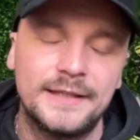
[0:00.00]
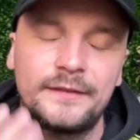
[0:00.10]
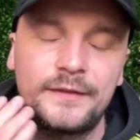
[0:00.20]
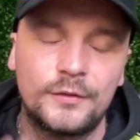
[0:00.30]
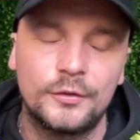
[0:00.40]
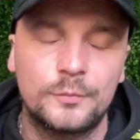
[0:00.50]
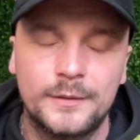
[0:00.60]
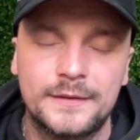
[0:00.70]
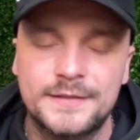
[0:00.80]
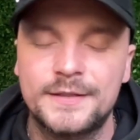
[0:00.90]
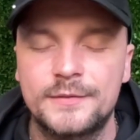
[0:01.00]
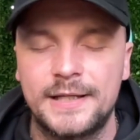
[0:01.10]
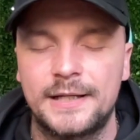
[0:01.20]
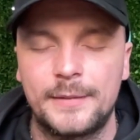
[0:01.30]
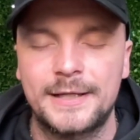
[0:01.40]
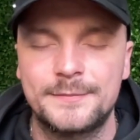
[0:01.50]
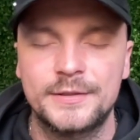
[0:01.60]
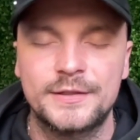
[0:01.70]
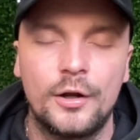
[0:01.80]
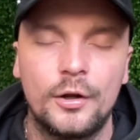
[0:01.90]
that he's stood with the 2 centre-backs,
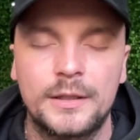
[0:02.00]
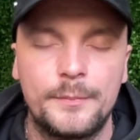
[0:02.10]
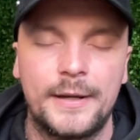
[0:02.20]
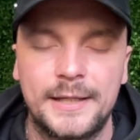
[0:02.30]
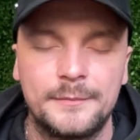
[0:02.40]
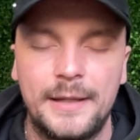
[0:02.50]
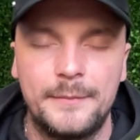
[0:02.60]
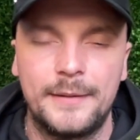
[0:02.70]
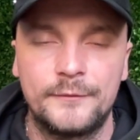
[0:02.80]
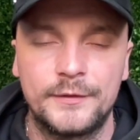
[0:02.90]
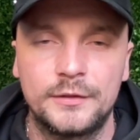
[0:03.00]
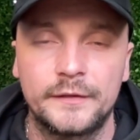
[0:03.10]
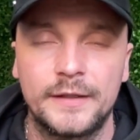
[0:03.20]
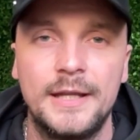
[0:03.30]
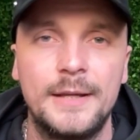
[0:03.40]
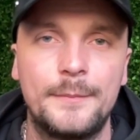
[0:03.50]
but he's not occupying them like Bamford does.